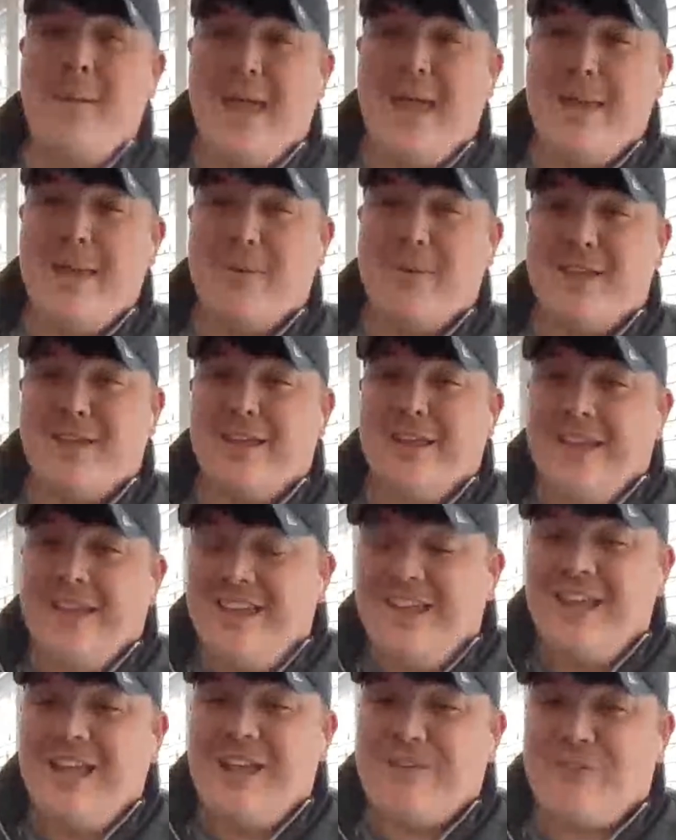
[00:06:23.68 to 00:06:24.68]
Maybe,
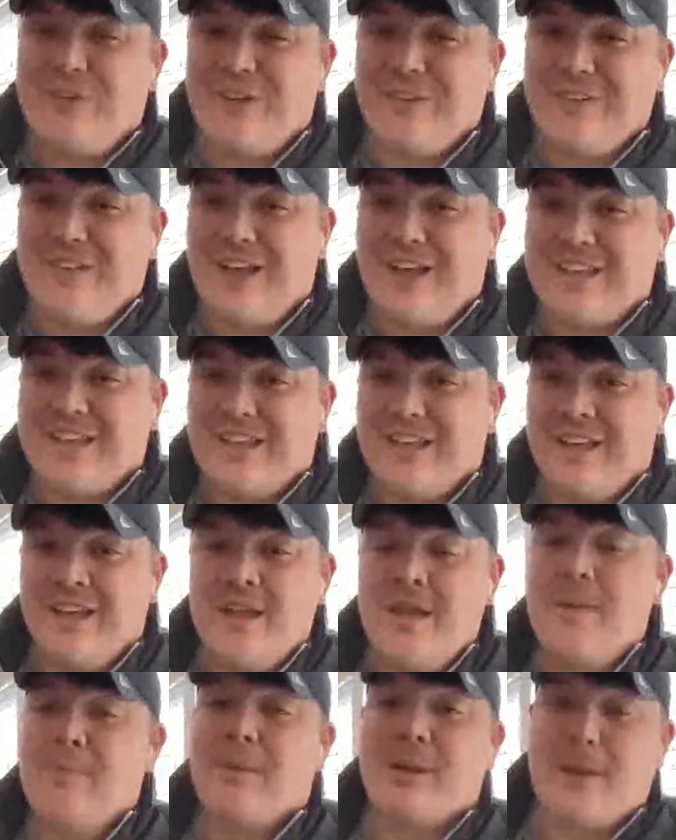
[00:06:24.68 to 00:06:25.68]
if you're
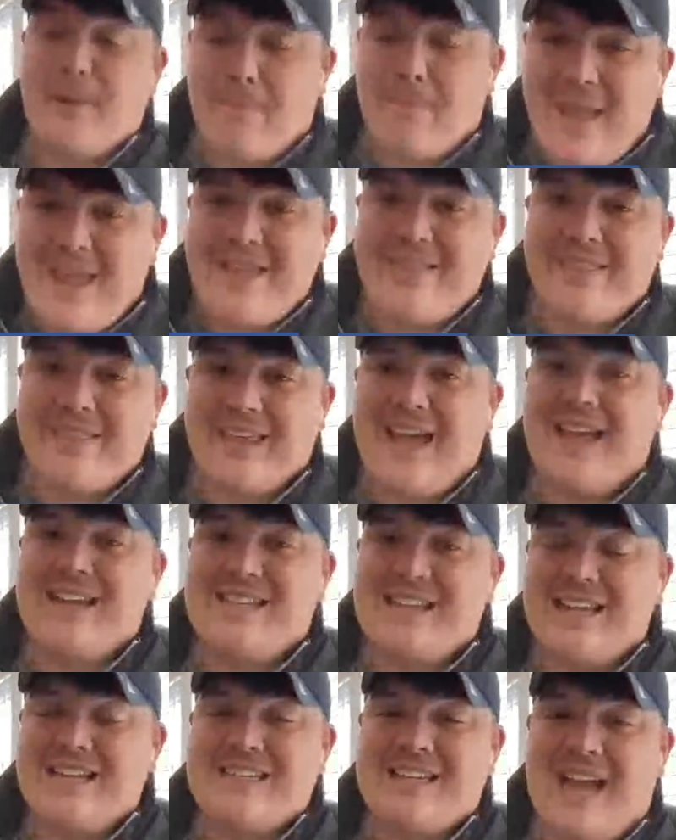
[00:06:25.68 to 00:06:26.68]
lucky. But you're paying the
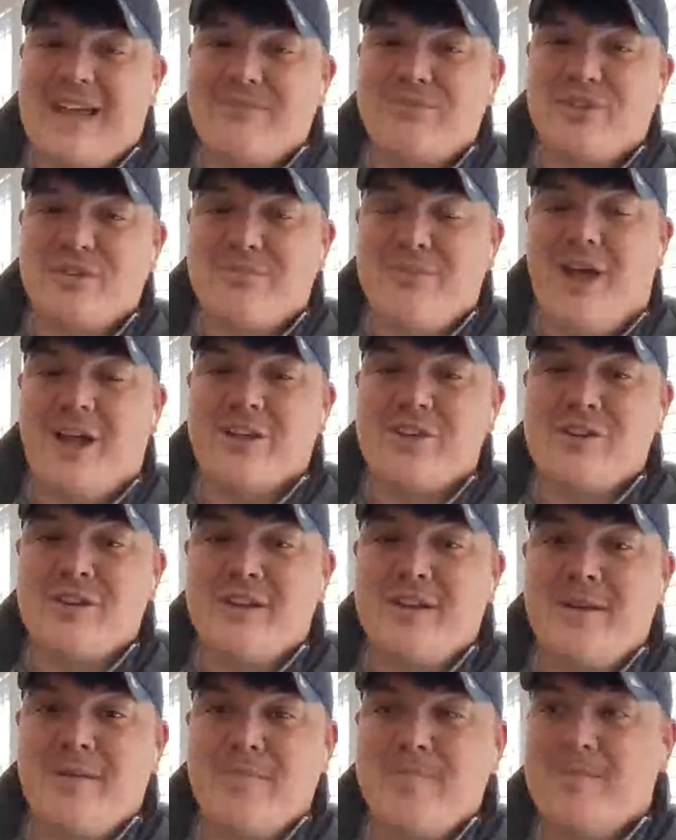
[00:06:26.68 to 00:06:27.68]
guy ten times as
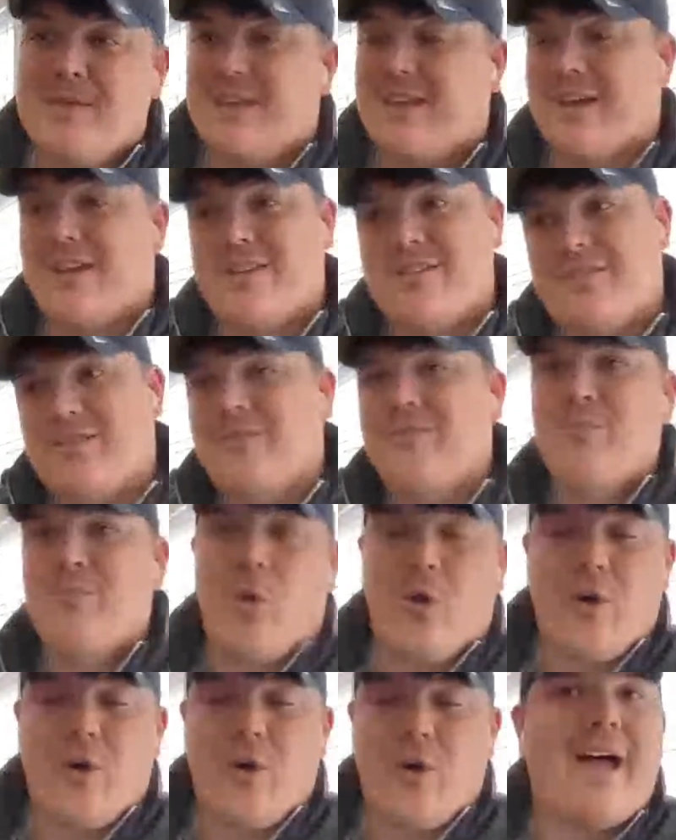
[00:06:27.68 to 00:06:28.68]
much because,
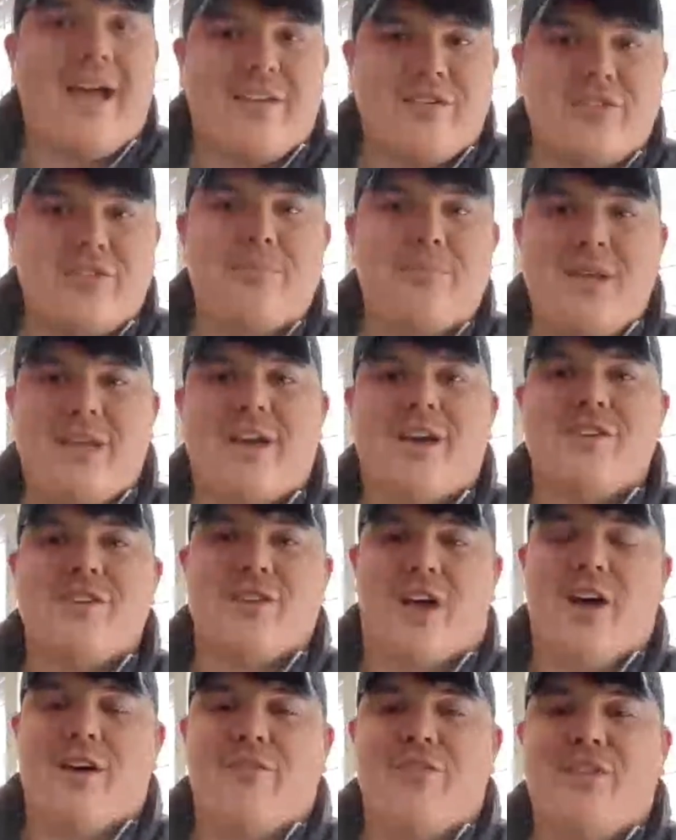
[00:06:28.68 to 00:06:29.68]
more or less,
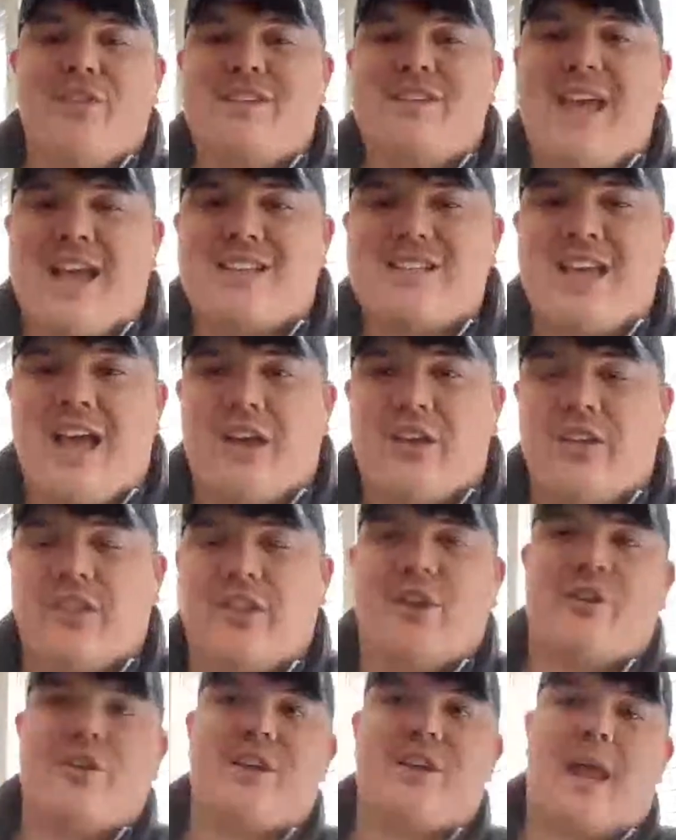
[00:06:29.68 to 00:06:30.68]
because of the tax
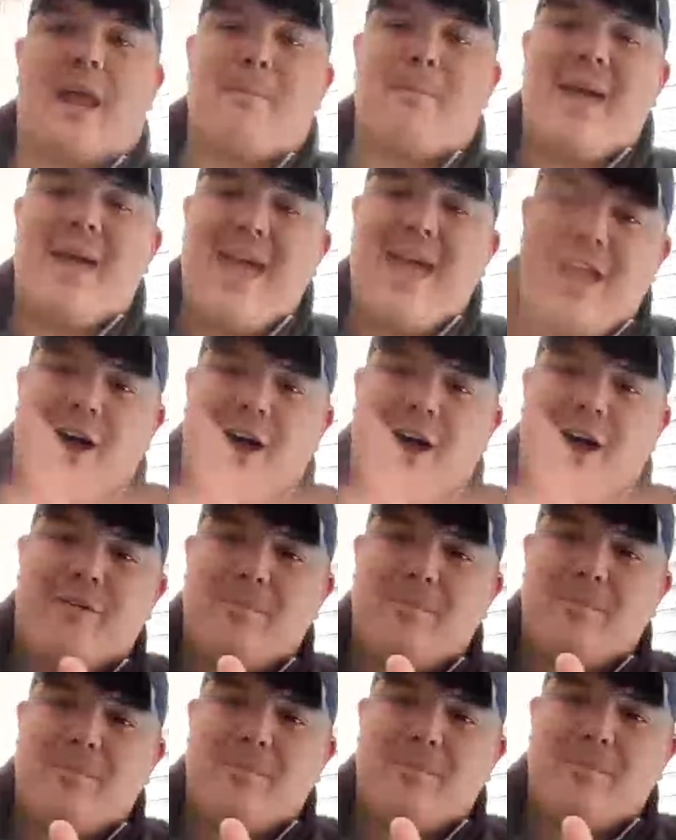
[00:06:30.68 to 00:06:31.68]
calculator. You got to pay
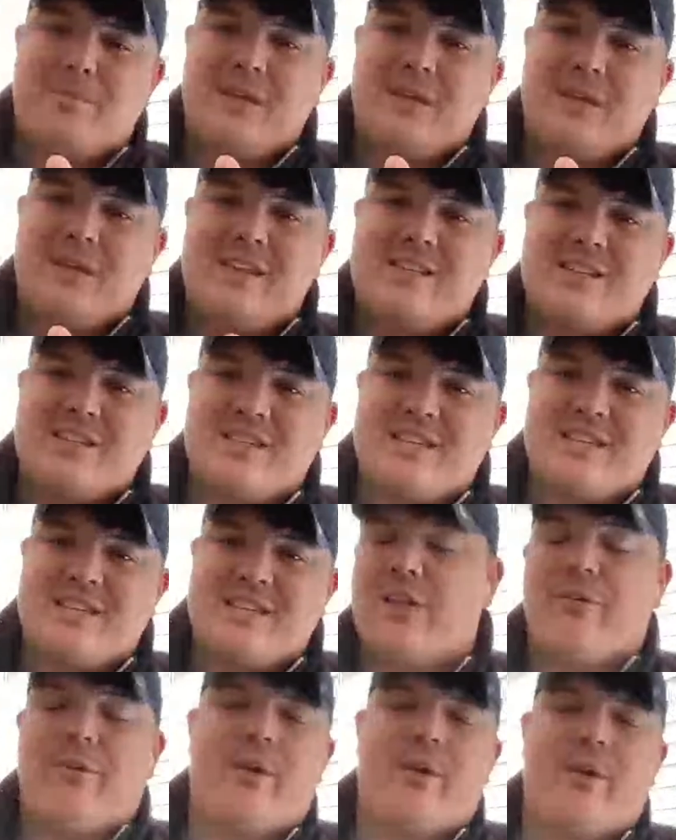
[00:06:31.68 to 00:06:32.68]
out Bjelica's
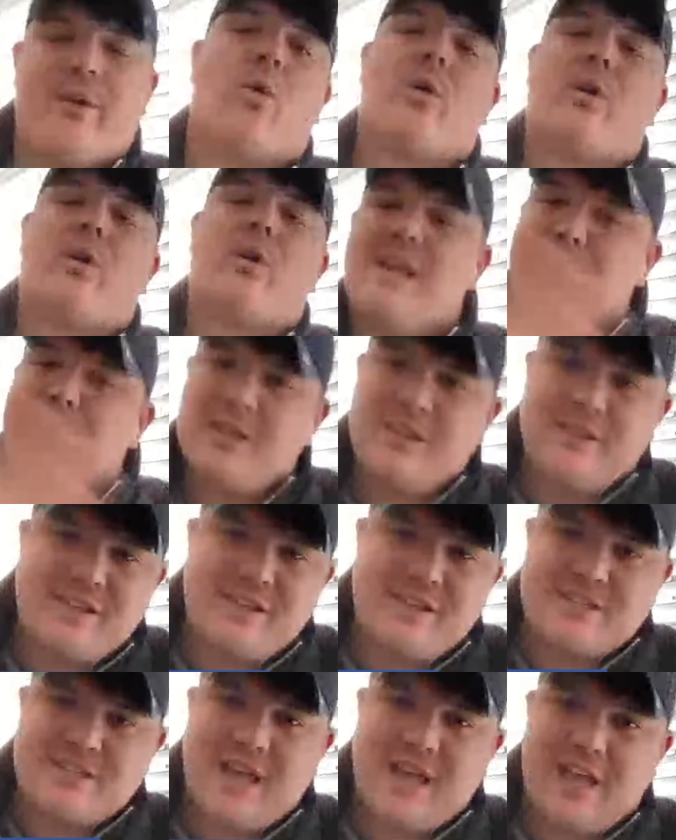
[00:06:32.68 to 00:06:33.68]
salary or
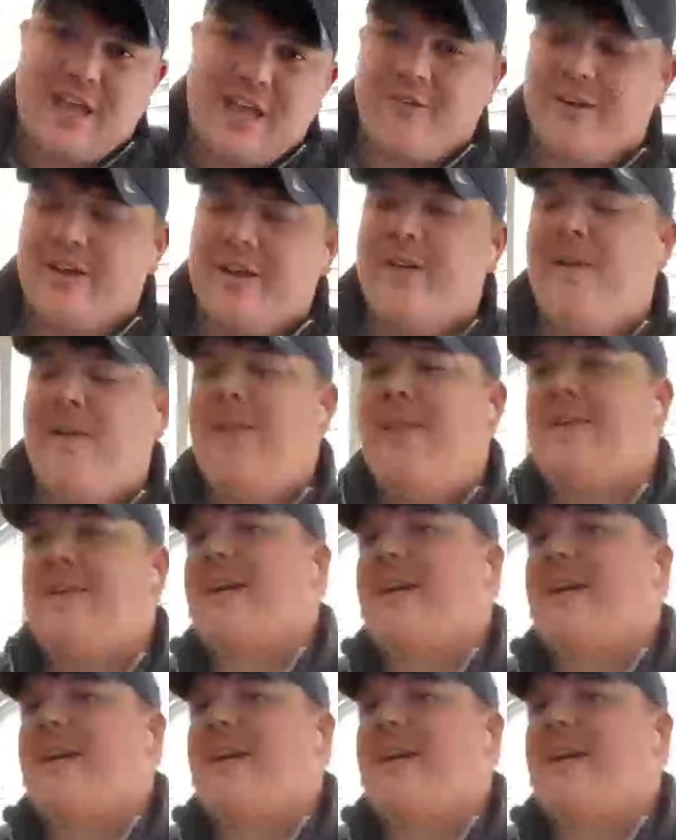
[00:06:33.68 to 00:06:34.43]
Damian Lee's salary.